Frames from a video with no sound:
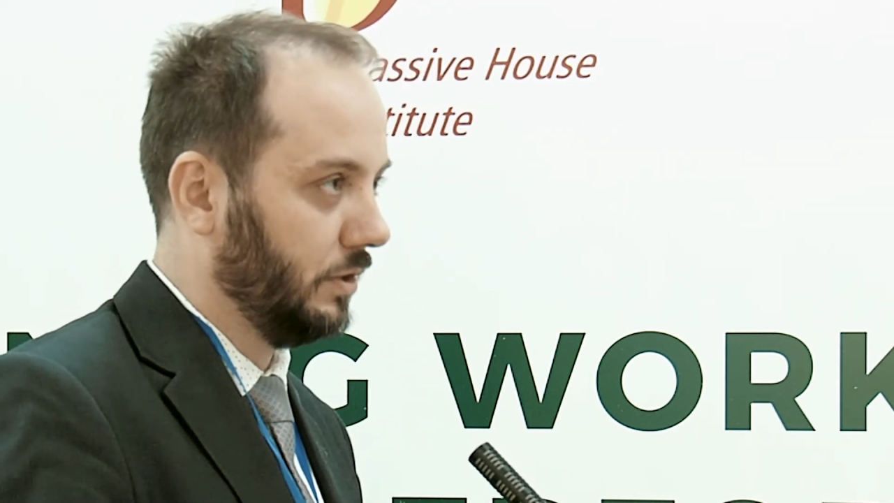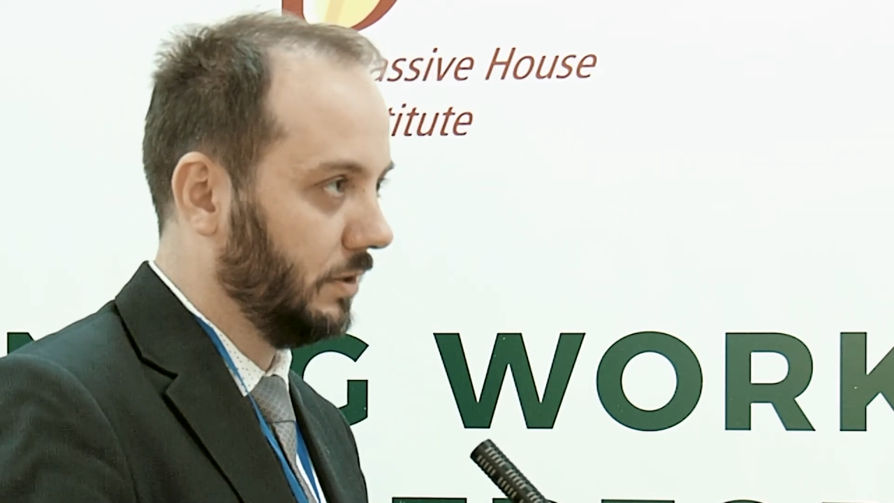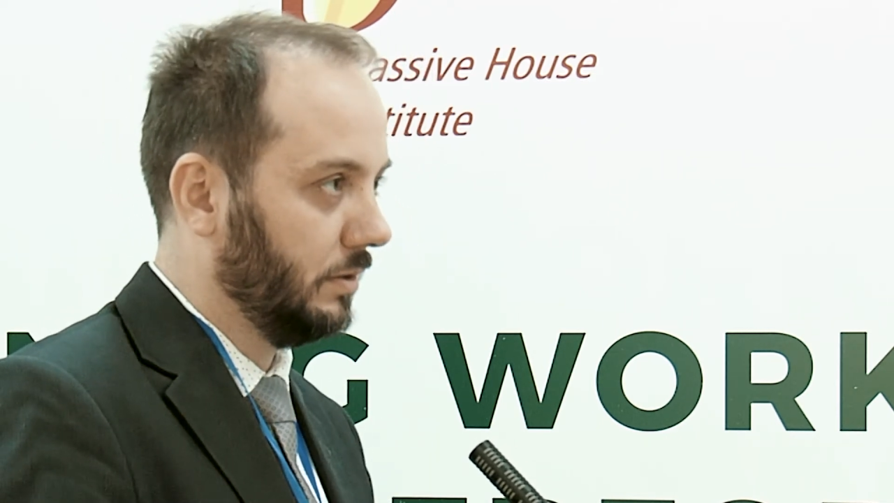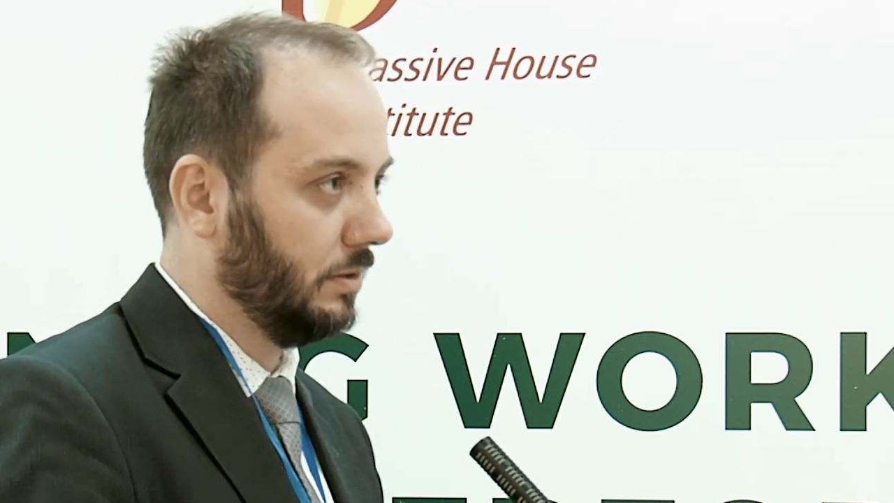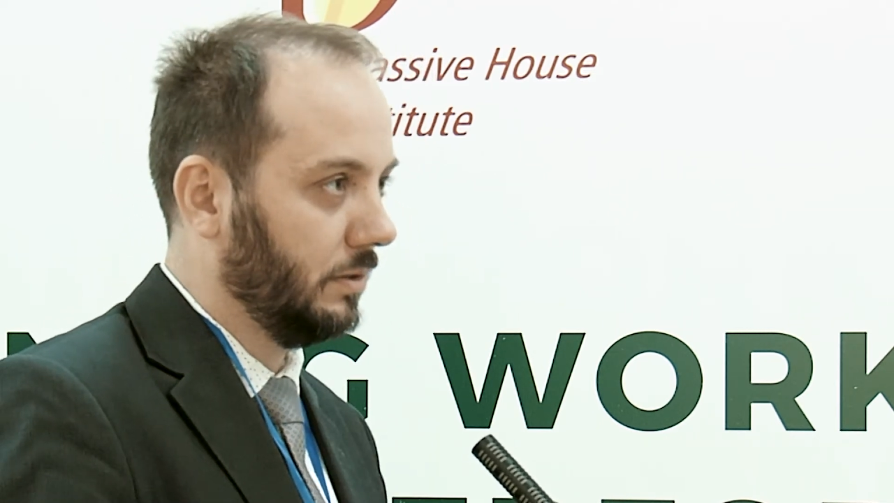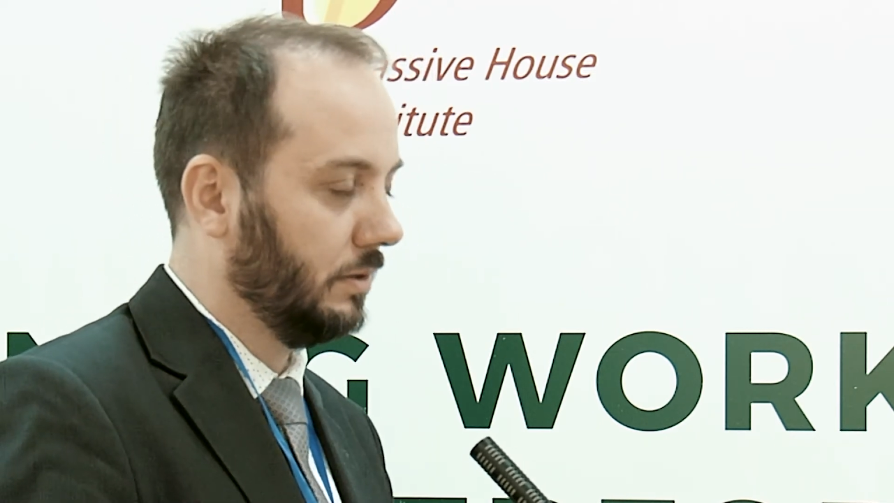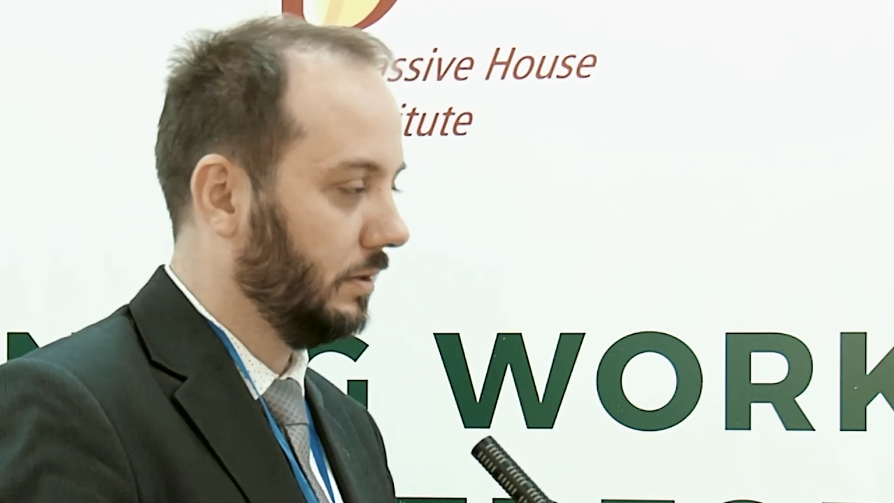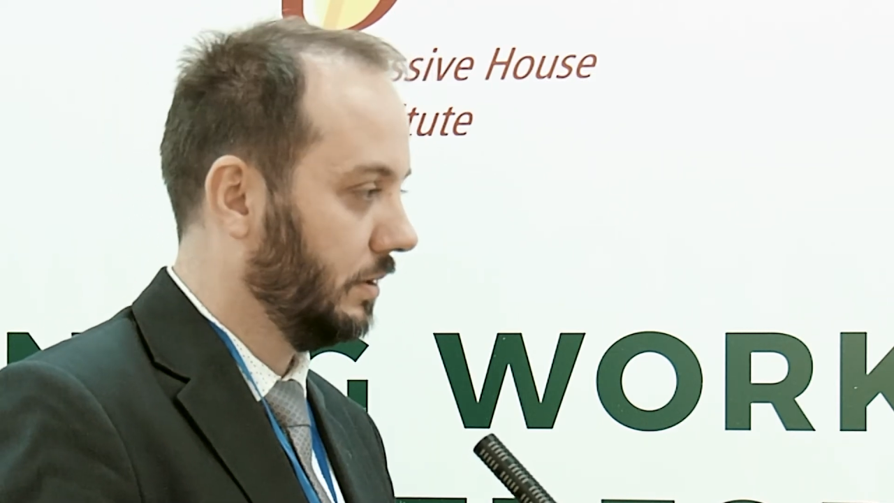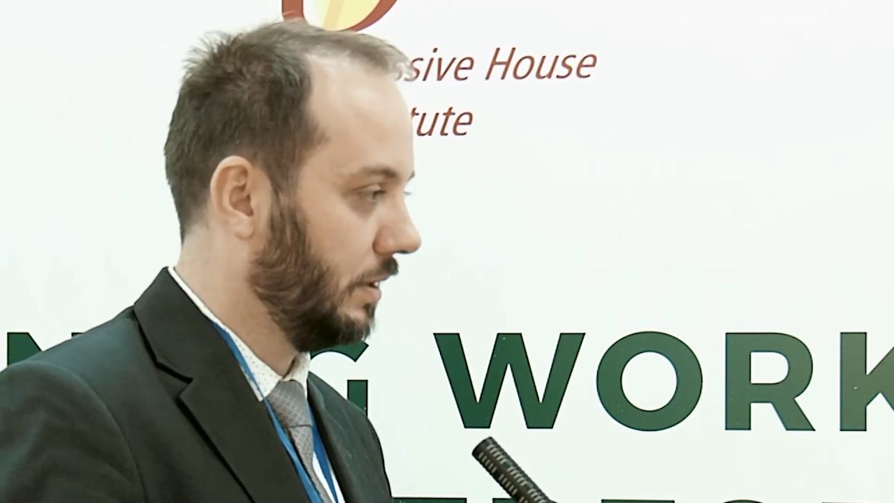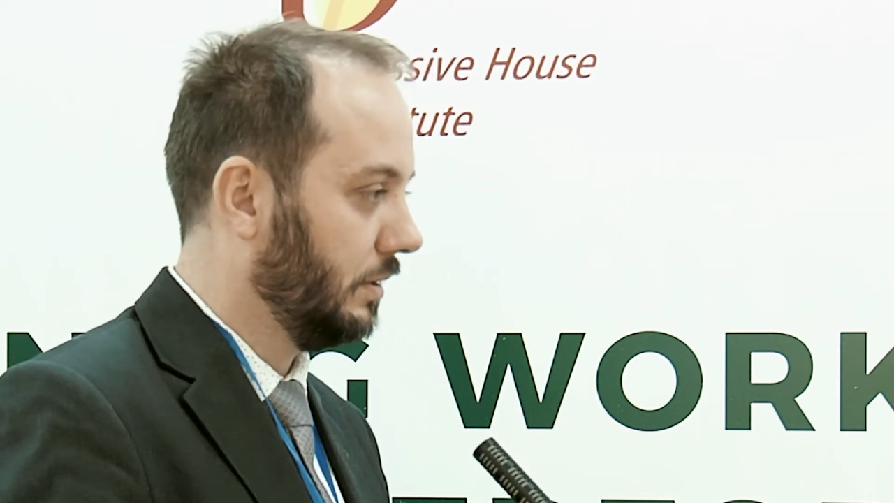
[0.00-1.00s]

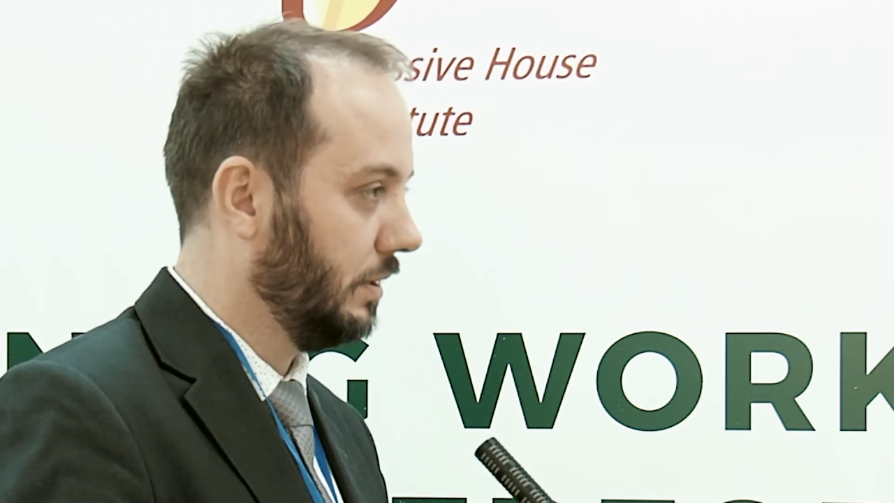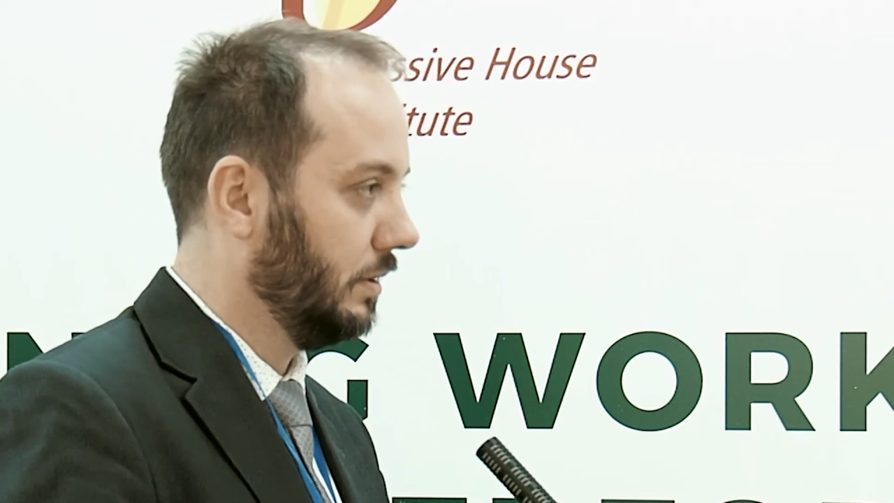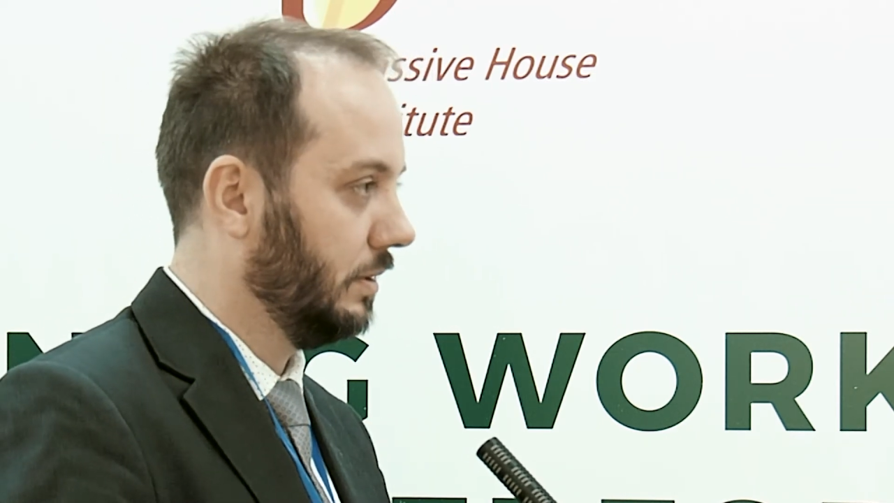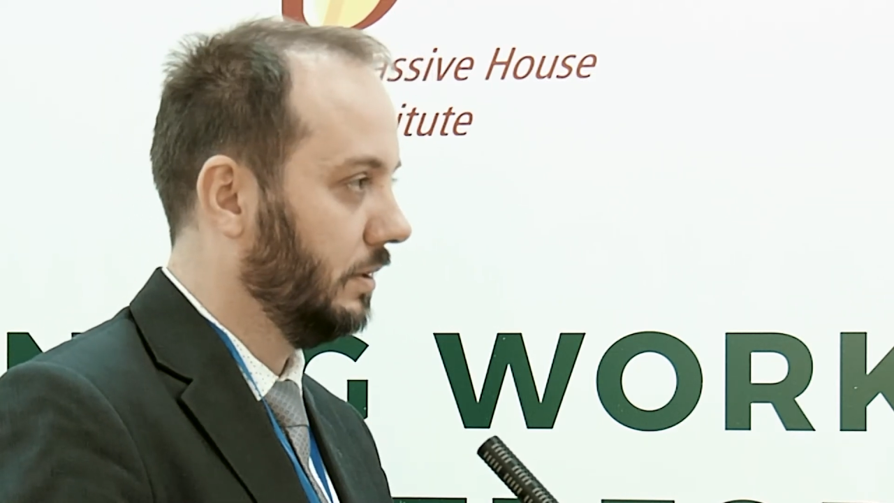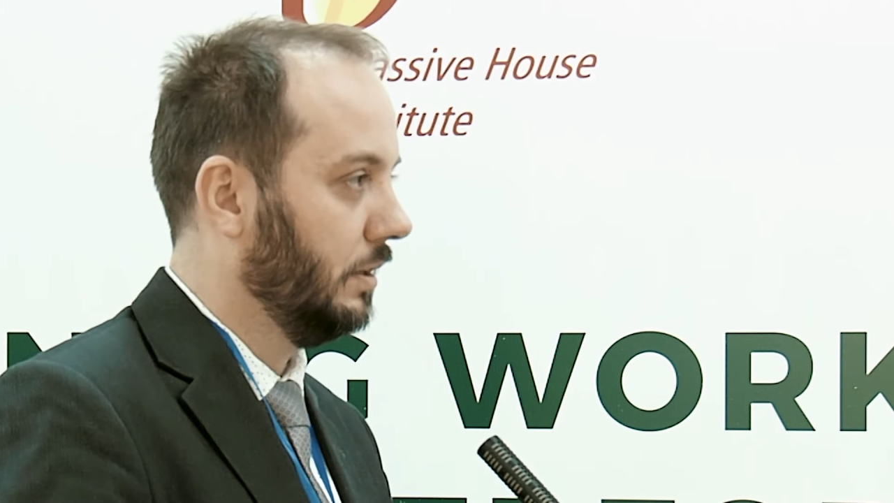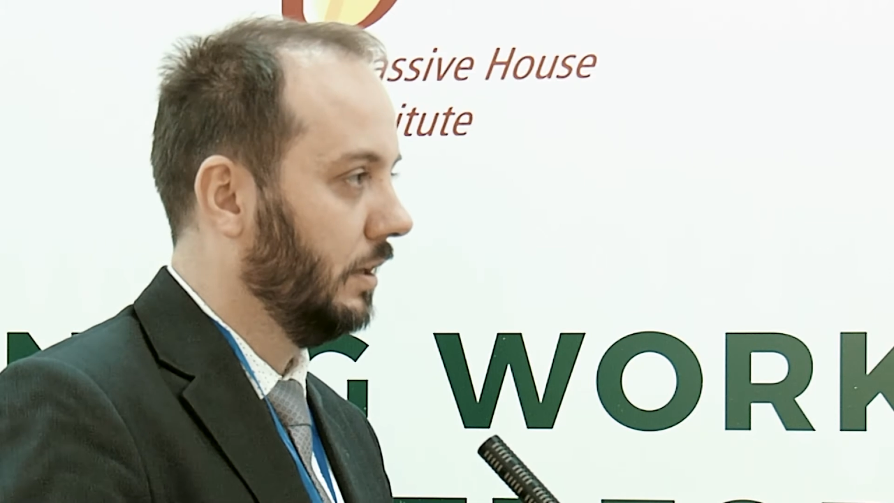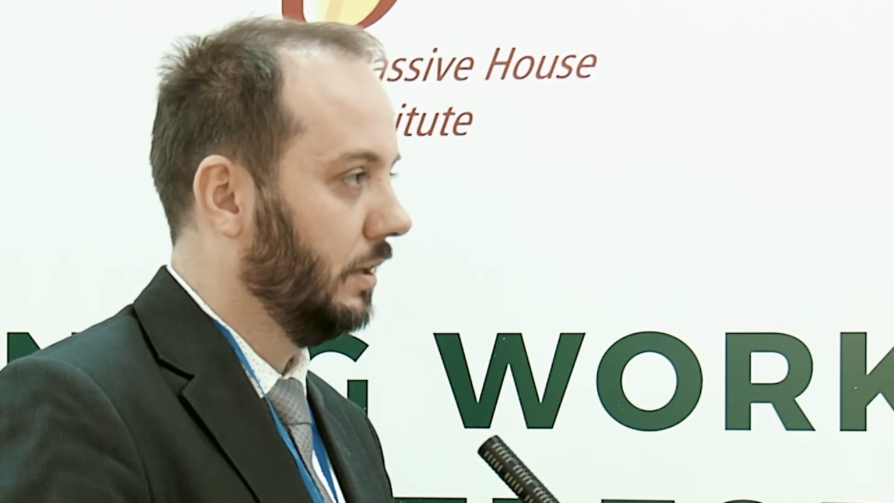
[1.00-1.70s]
and cutting the